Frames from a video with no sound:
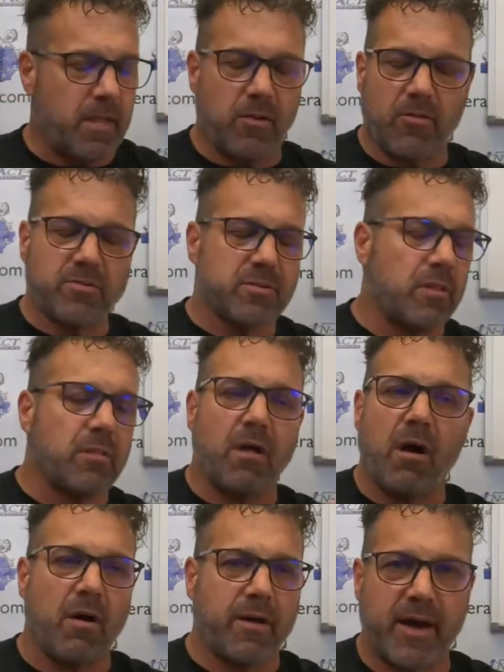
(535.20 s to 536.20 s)
There's
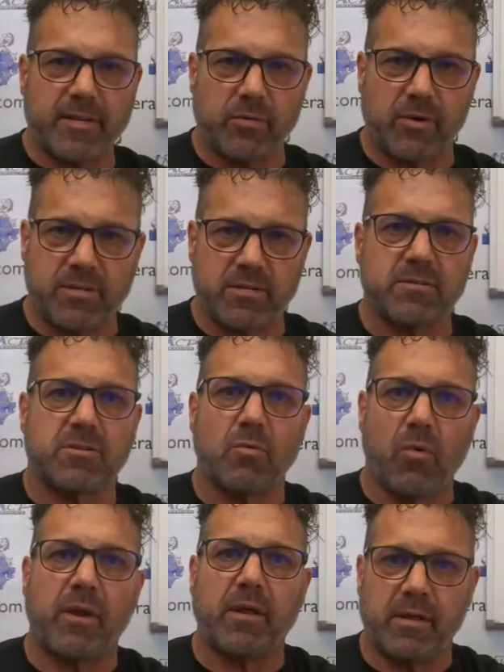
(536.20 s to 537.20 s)
all kinds of reasons. You
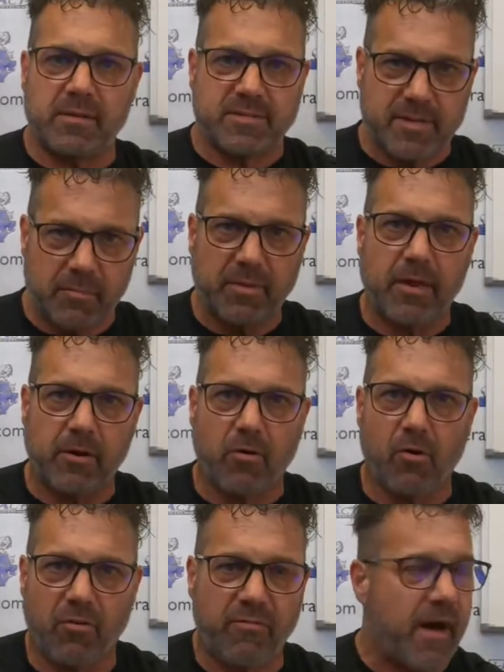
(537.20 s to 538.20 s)
want to simulate your
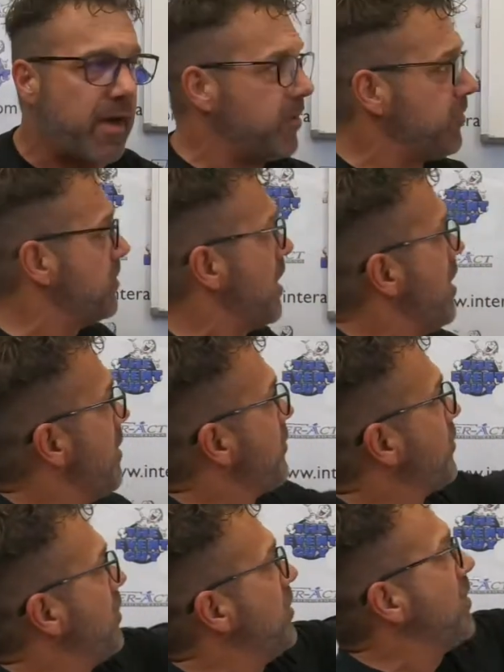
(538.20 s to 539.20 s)
core values
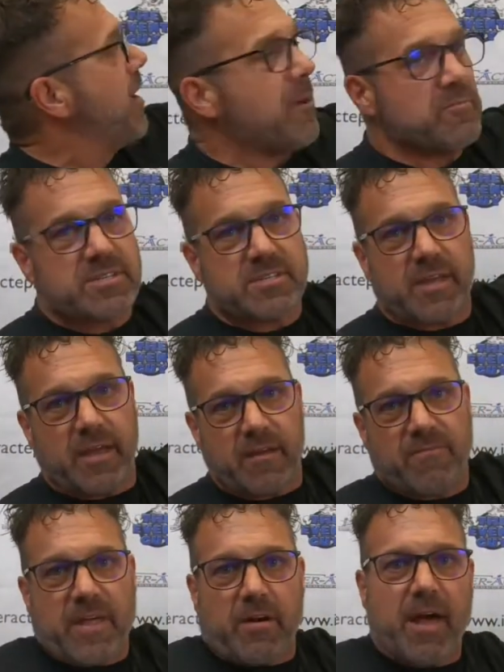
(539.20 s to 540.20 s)
through your MC.
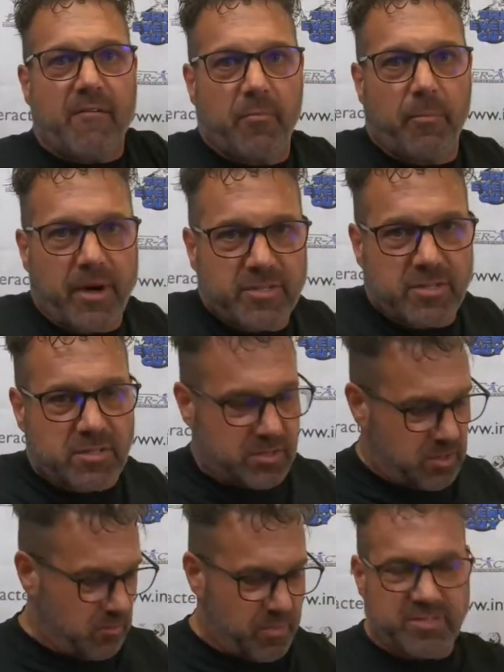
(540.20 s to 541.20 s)
If they don't have a budget to
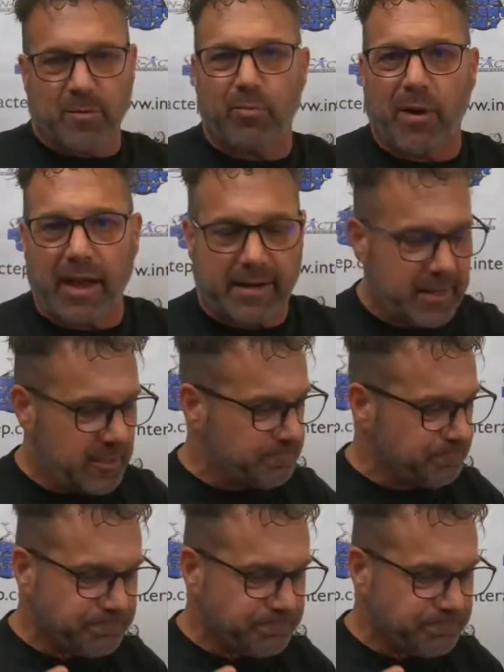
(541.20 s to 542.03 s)
do a bunch of branding